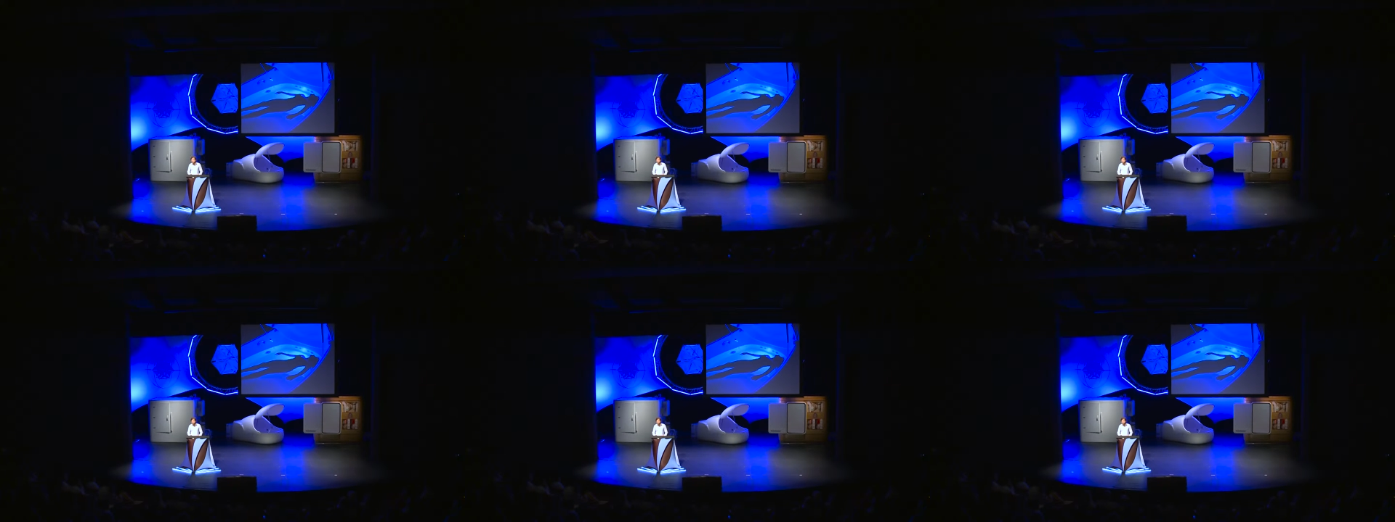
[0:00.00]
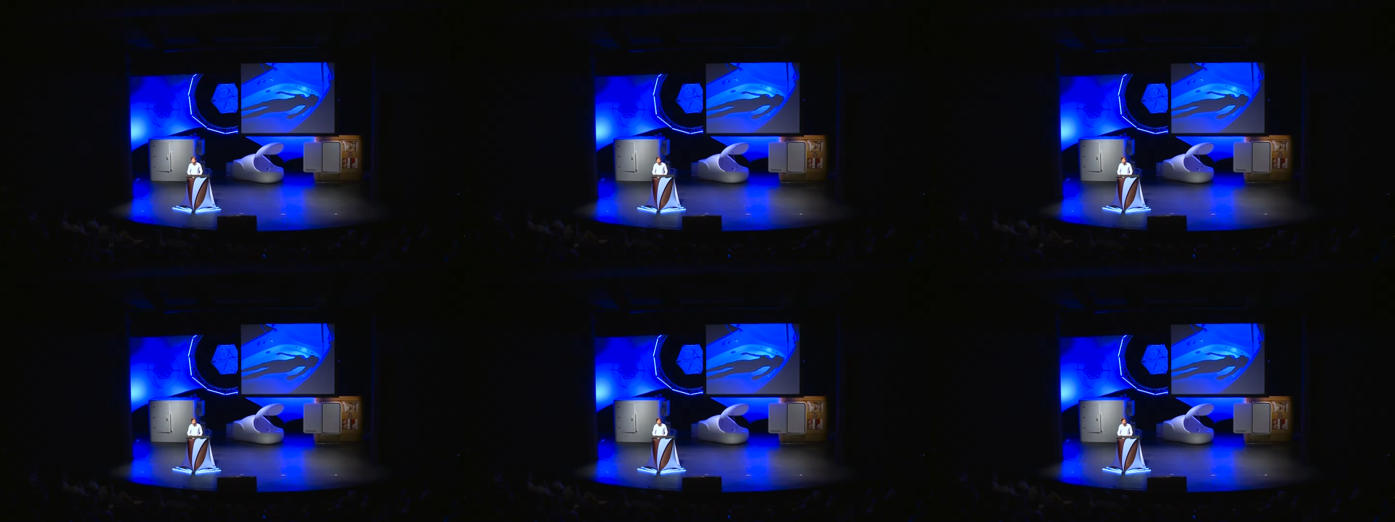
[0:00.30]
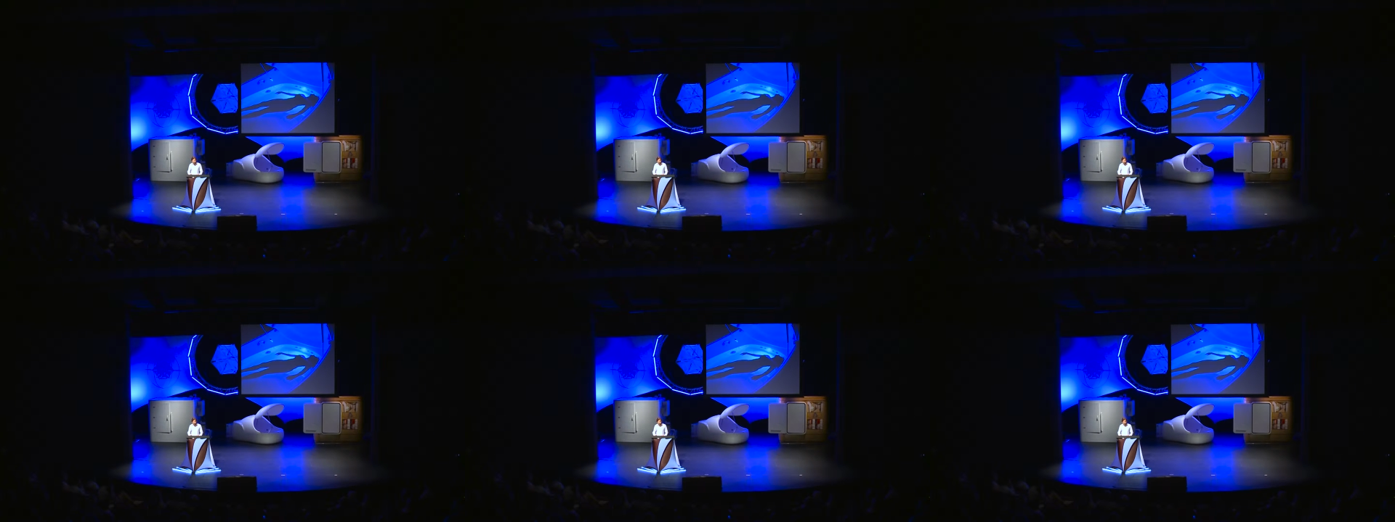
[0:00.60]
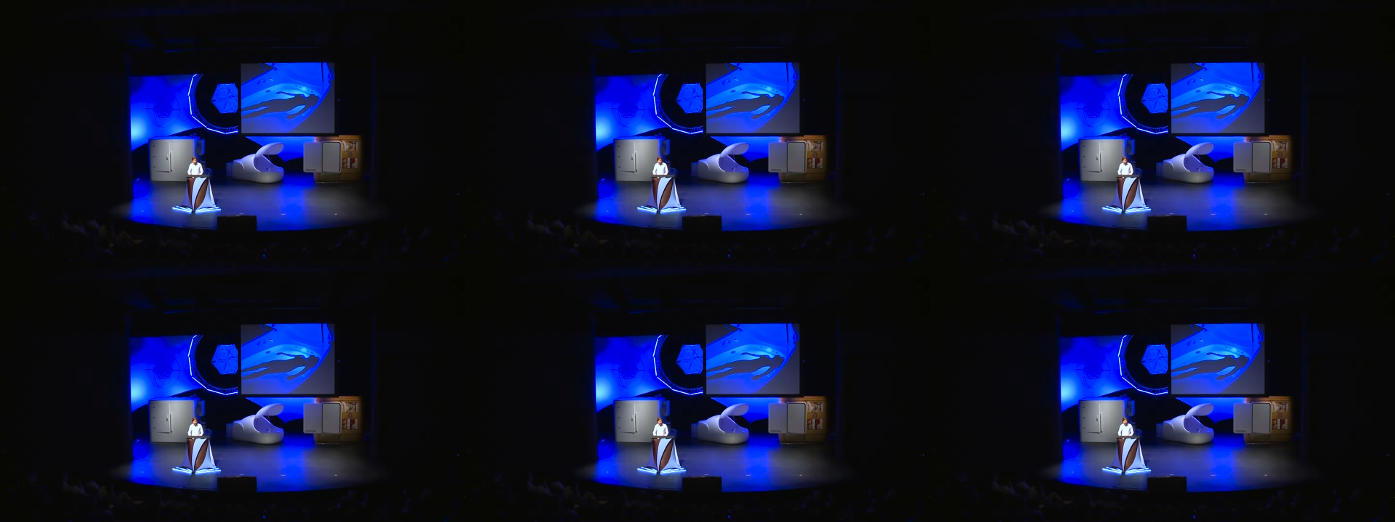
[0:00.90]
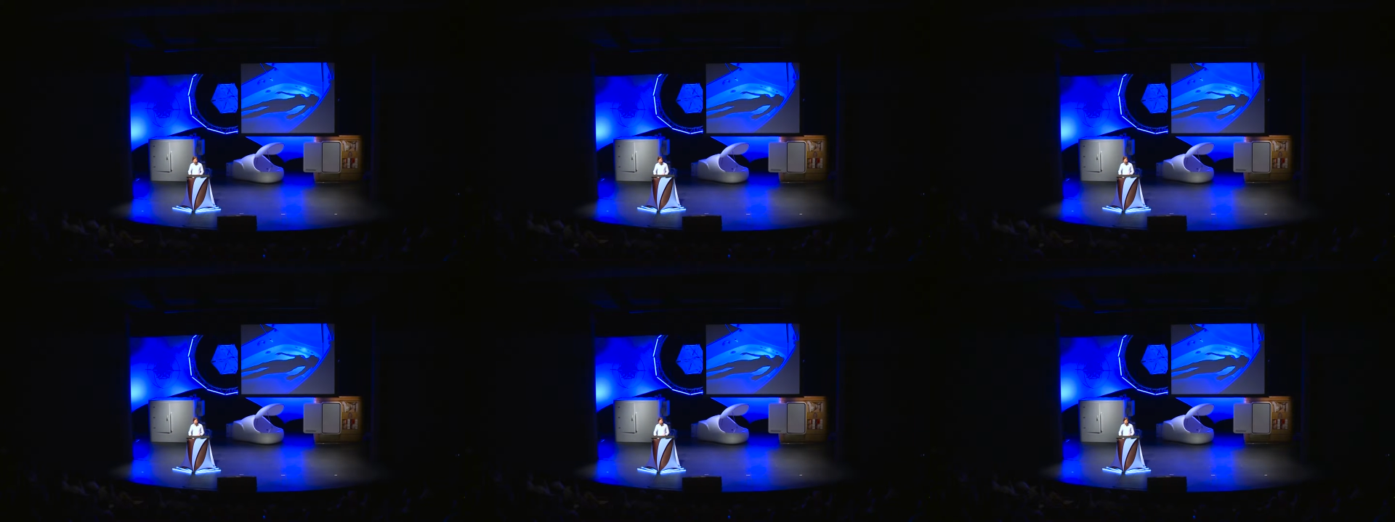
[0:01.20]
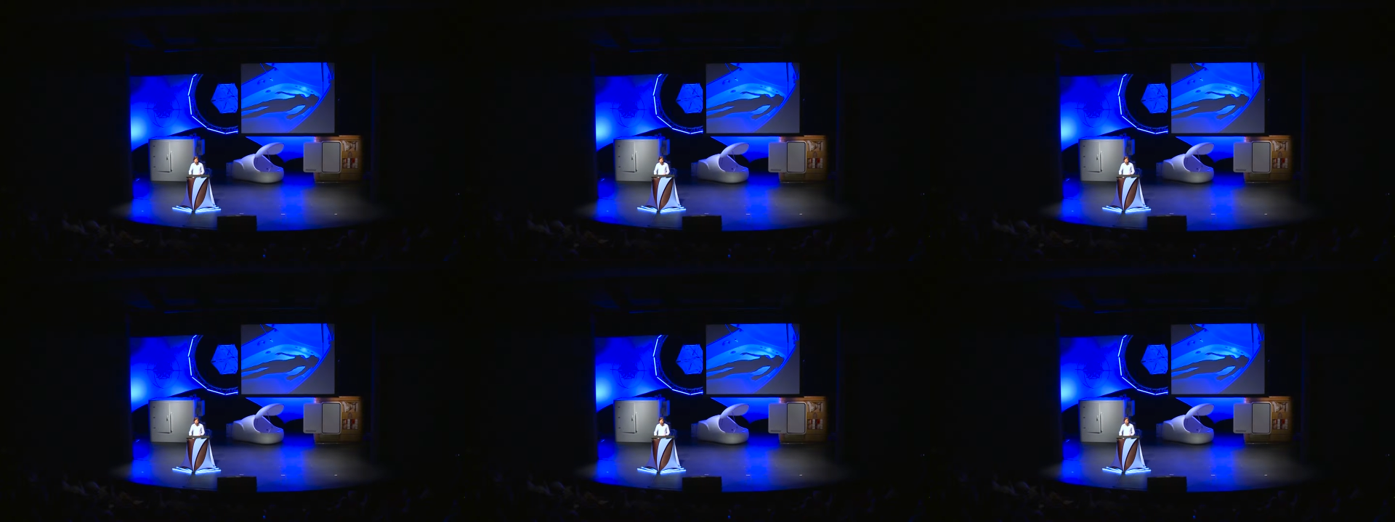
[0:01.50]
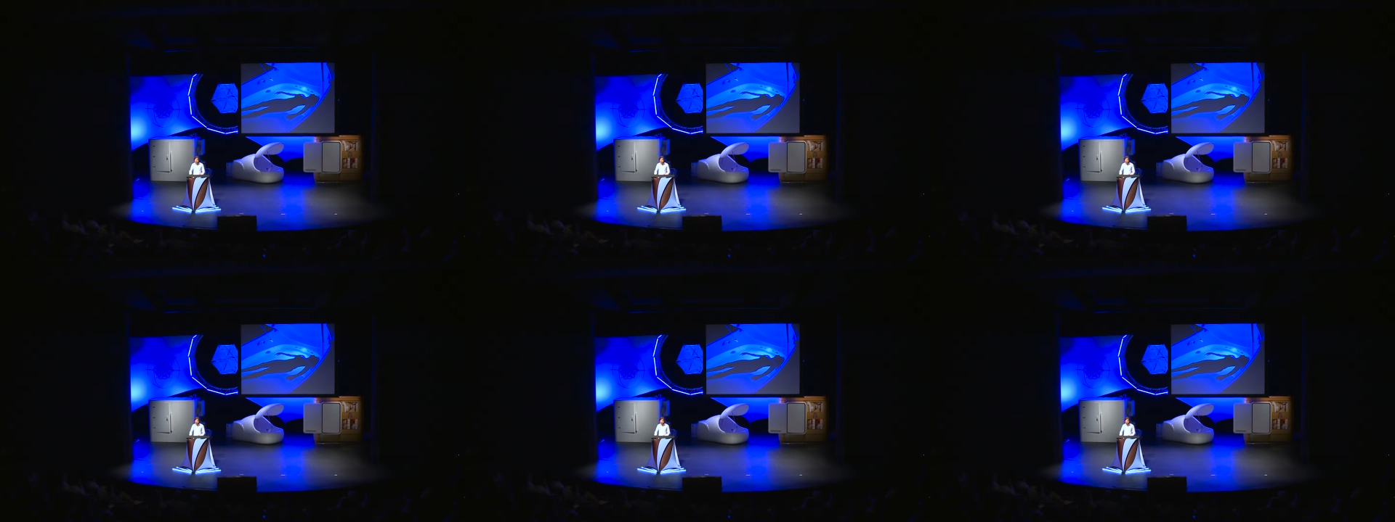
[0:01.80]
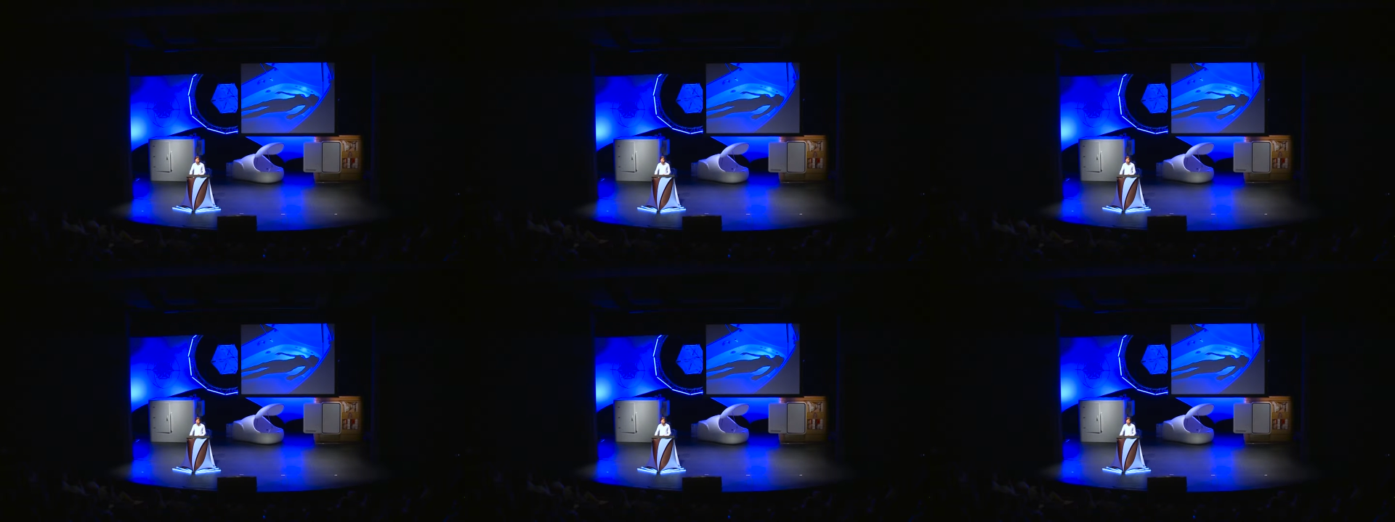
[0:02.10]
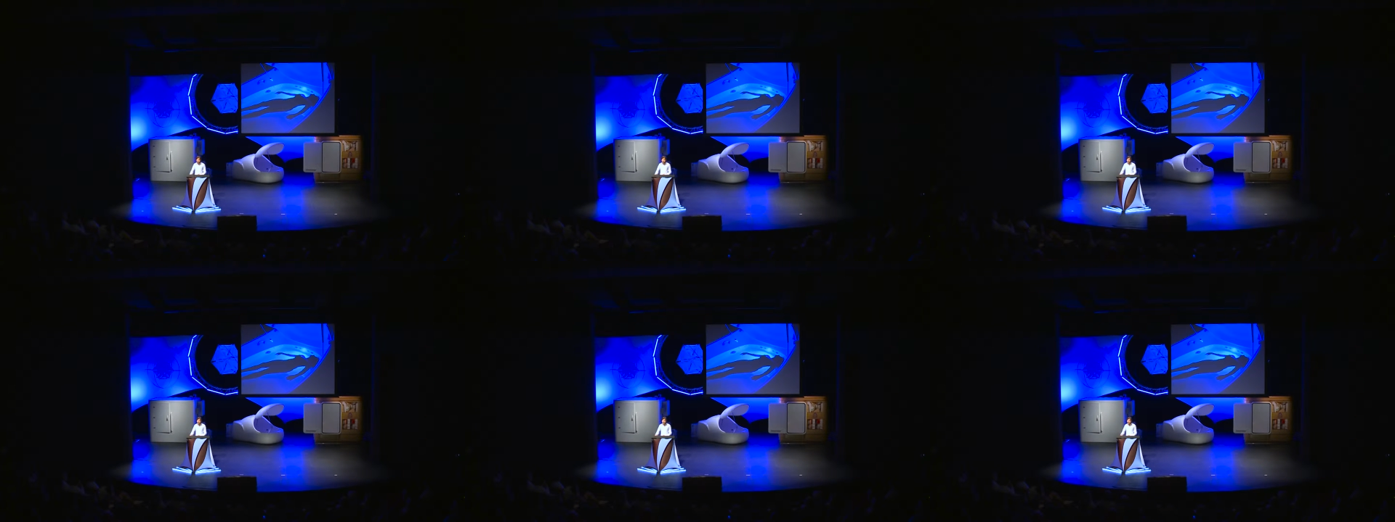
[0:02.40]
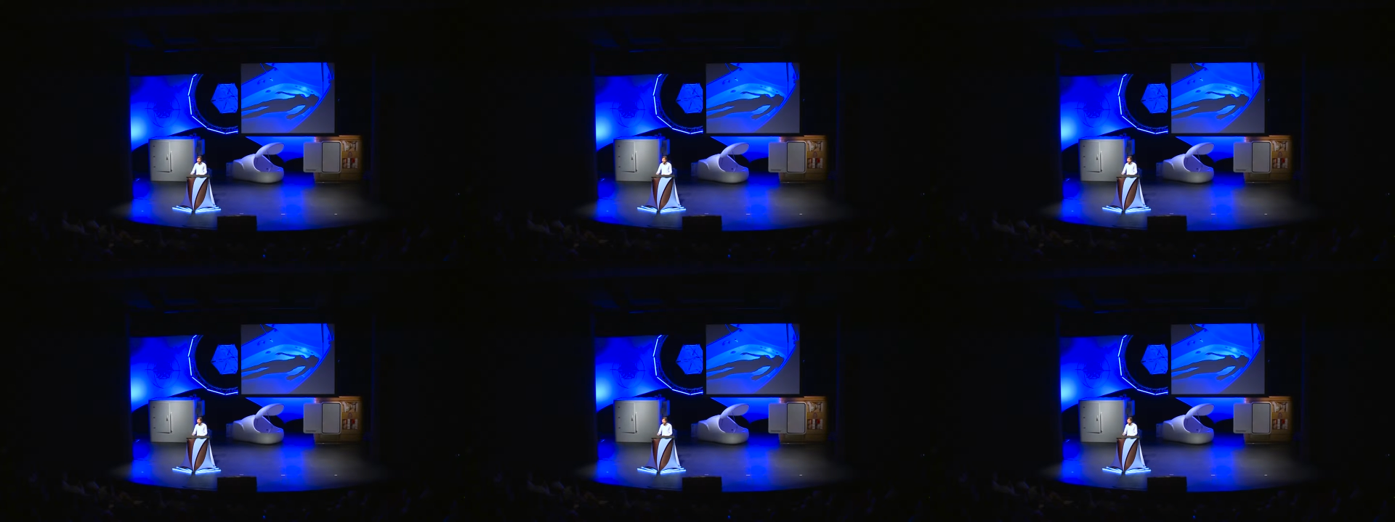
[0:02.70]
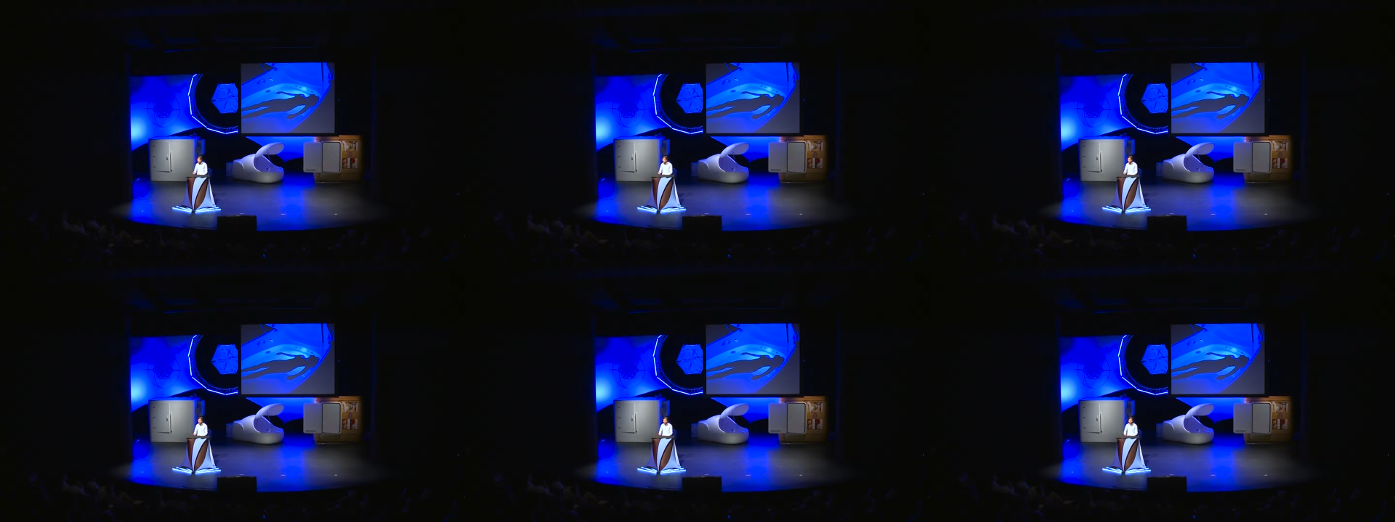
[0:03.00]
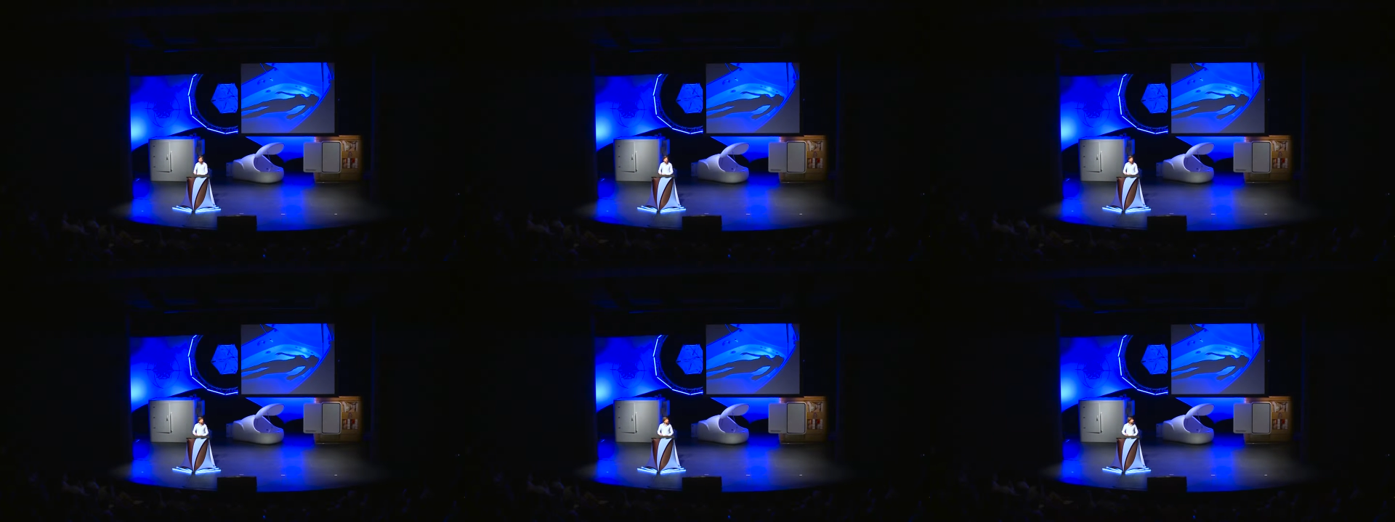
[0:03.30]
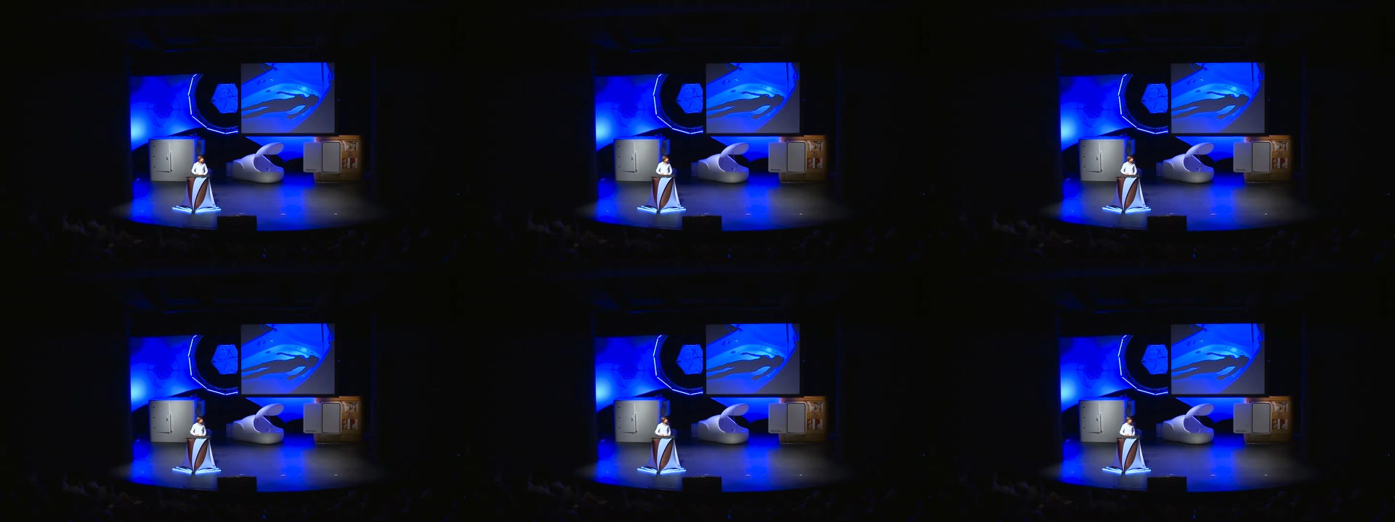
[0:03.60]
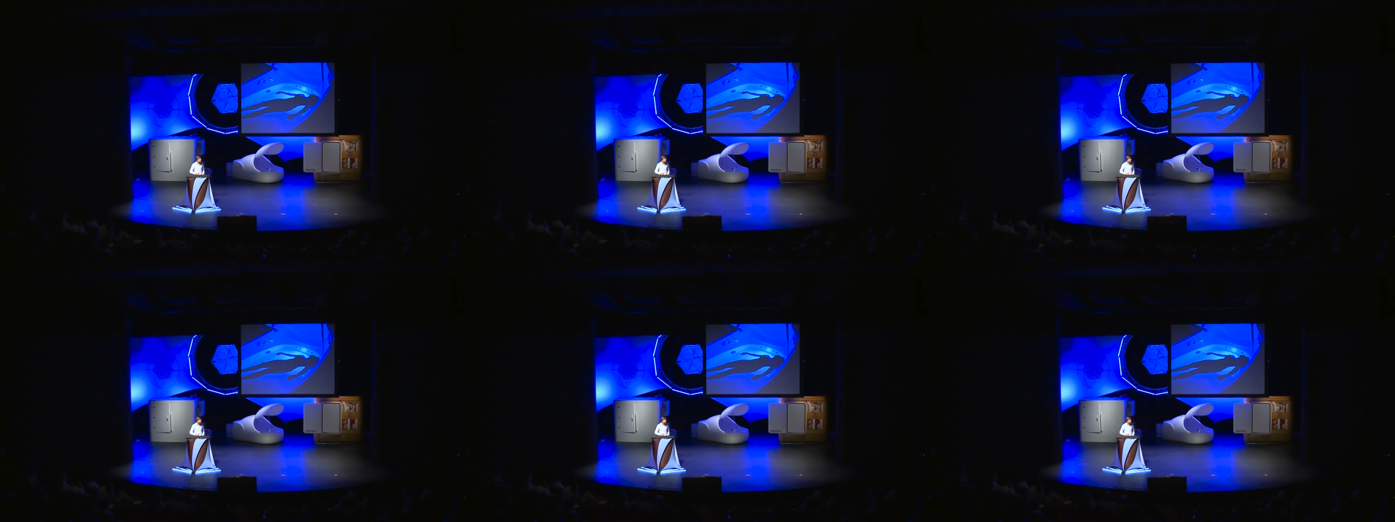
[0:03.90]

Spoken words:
No face is visible, so there are no lips to read.